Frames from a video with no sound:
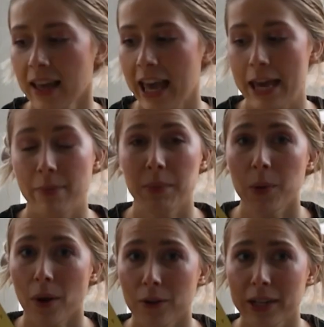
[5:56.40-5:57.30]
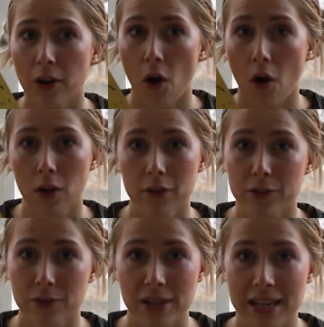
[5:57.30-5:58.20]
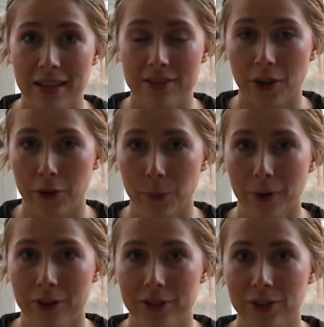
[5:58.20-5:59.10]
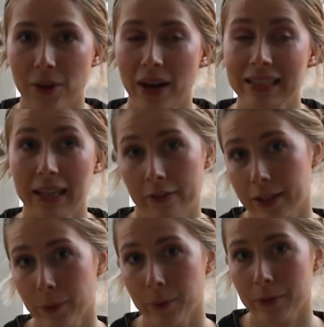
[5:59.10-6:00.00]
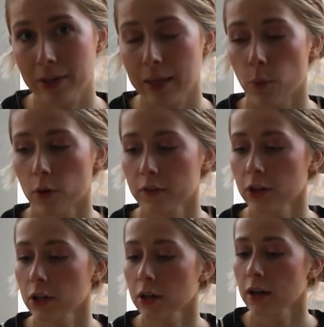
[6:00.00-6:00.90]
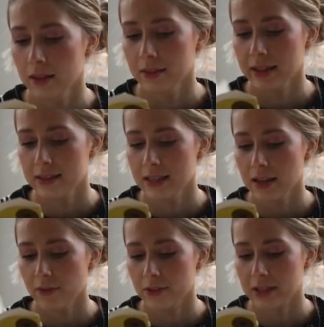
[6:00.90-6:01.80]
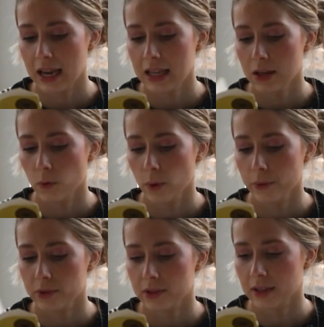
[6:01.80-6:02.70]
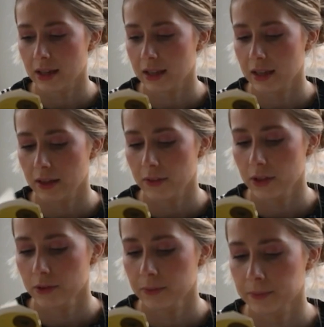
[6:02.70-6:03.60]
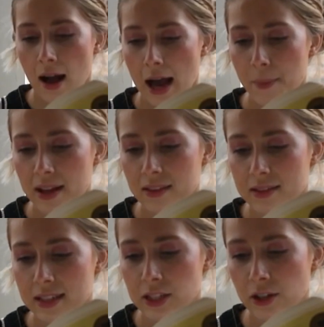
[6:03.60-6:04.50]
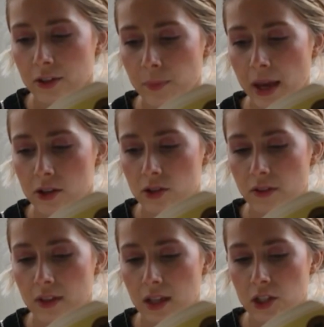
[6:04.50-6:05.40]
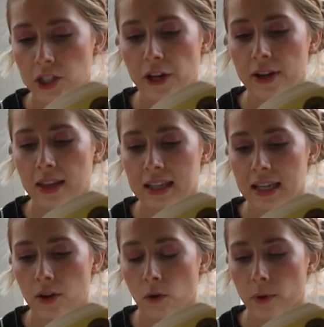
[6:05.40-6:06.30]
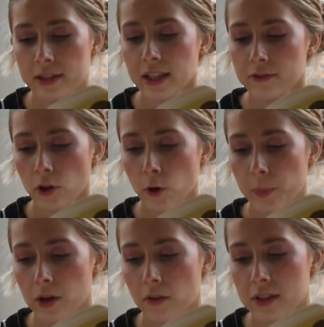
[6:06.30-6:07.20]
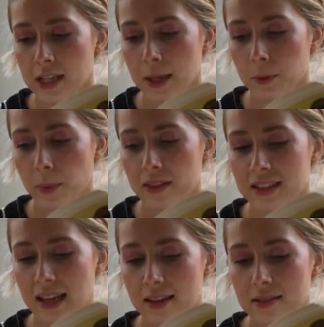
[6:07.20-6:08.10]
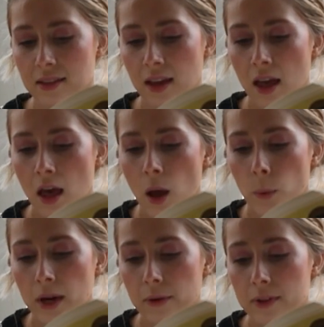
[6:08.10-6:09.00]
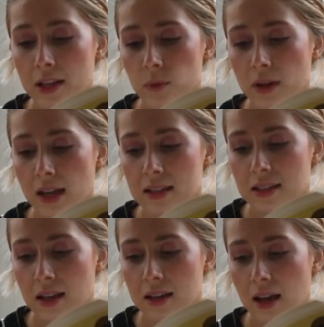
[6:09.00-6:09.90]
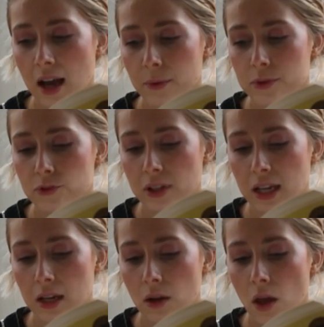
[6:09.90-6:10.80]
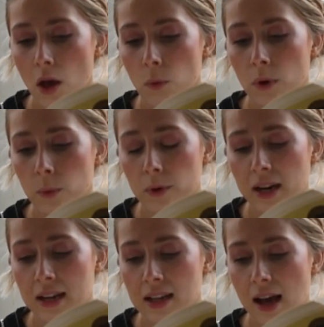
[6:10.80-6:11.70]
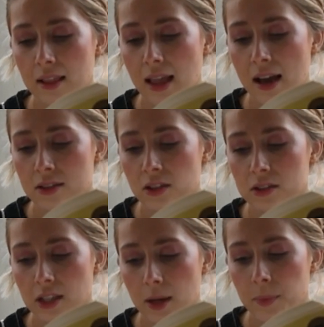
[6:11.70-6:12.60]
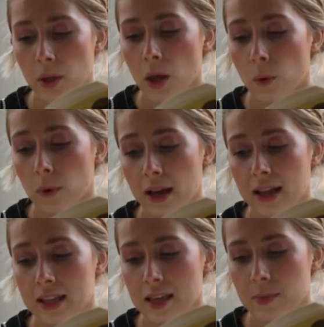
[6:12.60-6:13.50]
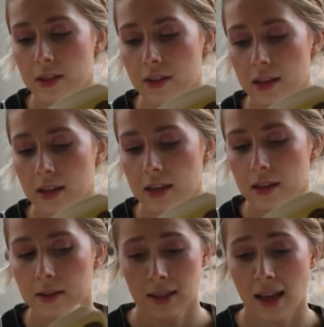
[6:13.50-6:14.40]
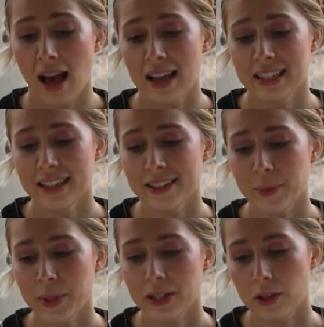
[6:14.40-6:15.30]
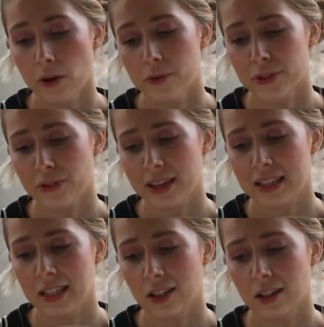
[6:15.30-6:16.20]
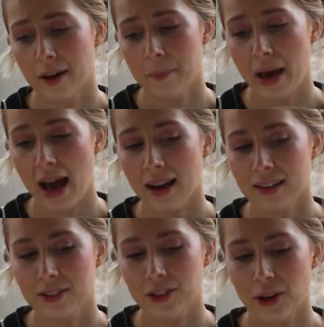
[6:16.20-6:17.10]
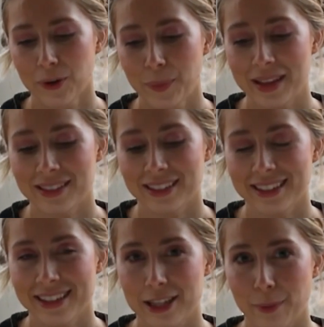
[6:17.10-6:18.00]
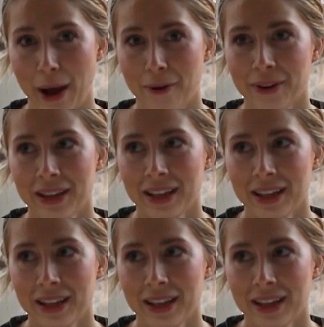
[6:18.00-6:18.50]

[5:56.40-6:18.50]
it made me want to read all of Joan Didion's other works, so I definitely will be reading more of her. Let's see if there's any quotes can give you. I mindlessly turned the pages of the dictionary that he had always left open on the table by the desk. When I realized what I had done, I was stricken. What word had he last looked up? What had he been thinking? I needed to be alone so that he could come back. So basically it's about